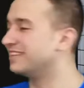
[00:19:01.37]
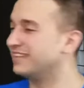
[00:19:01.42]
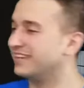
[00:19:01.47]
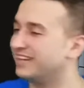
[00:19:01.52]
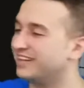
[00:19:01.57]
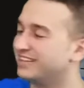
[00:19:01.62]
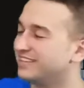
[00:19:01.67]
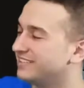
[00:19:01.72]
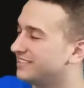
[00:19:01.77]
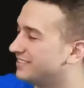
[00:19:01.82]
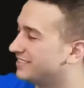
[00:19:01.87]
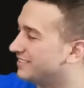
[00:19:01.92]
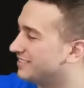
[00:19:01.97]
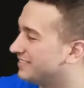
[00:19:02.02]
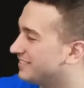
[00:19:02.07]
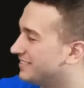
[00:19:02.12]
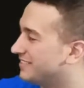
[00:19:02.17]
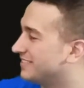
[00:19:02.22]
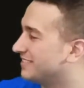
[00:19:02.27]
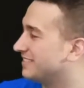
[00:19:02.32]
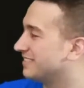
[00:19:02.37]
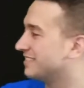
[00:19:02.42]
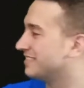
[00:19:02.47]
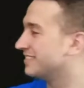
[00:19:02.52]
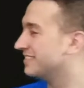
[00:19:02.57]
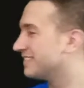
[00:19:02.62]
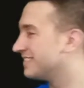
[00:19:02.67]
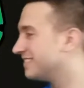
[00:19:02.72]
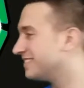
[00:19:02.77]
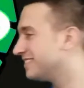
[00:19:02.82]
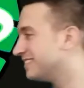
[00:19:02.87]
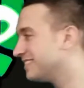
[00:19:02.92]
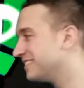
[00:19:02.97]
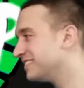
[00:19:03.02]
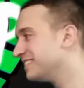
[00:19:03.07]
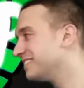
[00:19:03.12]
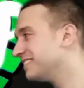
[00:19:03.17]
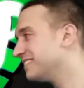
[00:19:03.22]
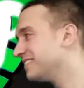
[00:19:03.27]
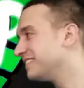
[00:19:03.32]

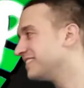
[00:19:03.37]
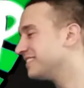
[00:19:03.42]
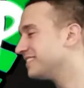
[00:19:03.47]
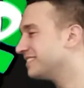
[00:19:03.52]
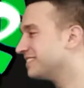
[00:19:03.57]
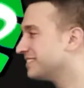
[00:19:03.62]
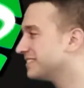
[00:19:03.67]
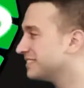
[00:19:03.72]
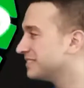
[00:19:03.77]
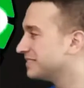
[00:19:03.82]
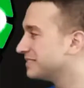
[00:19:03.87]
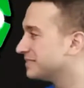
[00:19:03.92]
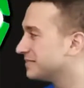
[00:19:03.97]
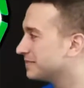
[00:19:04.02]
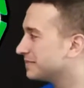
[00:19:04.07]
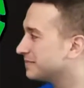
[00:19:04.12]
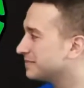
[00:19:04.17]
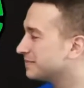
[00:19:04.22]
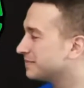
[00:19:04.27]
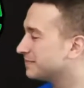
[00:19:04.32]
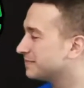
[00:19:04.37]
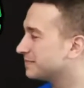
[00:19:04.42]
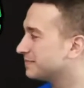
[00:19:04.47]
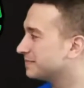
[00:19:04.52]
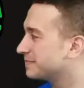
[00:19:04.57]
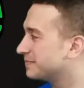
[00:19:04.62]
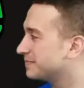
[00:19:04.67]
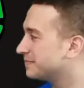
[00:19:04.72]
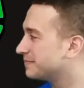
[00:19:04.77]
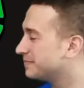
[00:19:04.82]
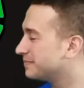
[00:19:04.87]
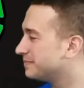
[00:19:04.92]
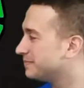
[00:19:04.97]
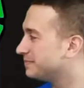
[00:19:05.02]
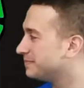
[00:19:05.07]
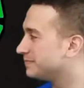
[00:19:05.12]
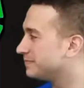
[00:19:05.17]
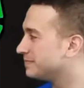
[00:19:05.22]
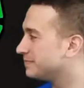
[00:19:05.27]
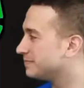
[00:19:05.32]

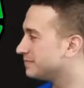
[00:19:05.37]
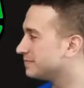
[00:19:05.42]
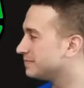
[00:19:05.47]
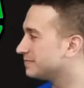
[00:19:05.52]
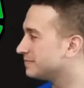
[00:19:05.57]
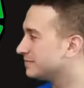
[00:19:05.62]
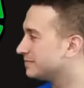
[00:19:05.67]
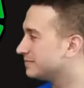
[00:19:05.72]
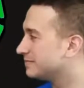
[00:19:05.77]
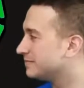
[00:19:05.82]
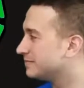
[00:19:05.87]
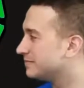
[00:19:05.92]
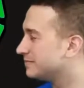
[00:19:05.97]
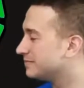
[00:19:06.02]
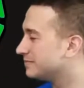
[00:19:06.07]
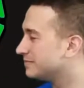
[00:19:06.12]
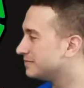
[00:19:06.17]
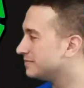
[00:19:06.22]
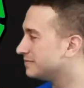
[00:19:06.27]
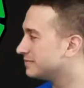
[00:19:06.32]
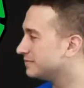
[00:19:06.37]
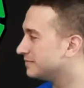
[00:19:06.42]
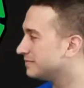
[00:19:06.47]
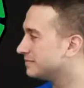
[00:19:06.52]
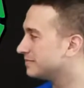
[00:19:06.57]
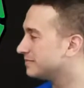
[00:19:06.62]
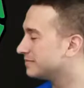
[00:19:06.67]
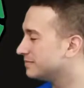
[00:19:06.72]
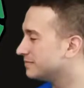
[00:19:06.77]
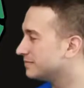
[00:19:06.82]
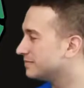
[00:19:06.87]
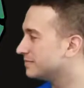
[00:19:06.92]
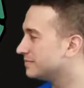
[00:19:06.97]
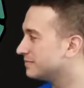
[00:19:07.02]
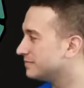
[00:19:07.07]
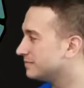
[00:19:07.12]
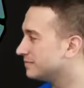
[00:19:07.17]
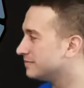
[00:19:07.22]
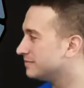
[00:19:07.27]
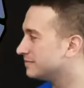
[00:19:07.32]

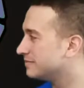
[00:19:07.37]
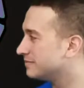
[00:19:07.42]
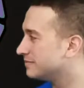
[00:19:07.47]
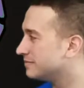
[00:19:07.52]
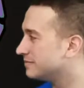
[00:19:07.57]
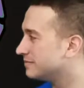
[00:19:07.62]
[no speech]